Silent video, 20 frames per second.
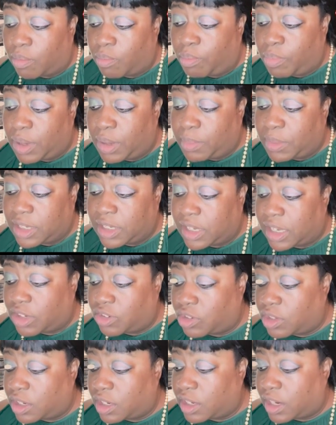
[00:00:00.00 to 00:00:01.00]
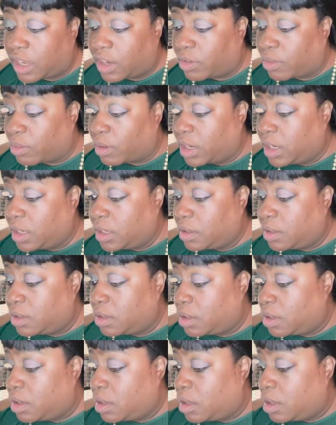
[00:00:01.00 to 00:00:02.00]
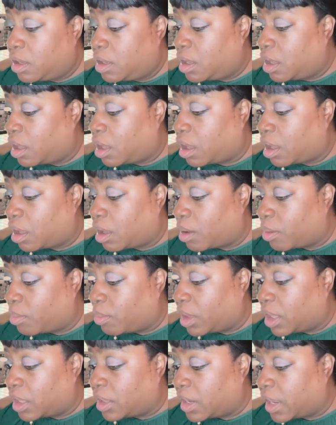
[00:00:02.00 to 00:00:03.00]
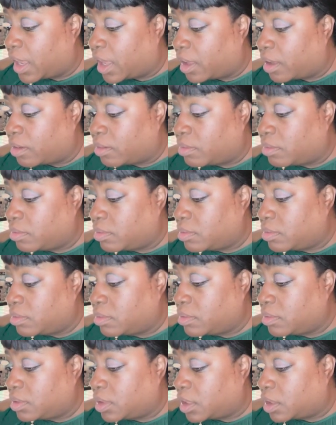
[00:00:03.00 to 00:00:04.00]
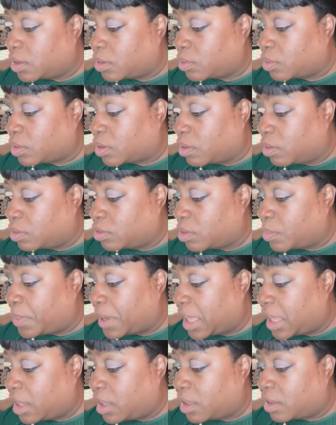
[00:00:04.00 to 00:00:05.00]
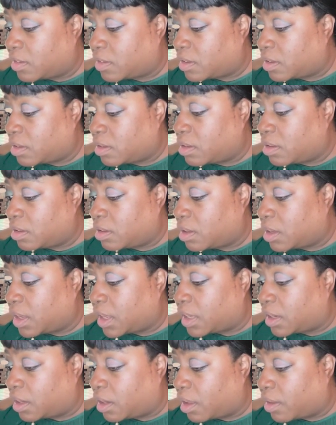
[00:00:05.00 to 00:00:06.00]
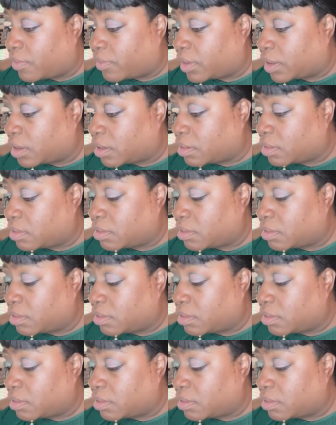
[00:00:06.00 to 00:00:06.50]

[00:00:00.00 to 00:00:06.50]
pigmentation in that green, in those Culture palettes. I love it.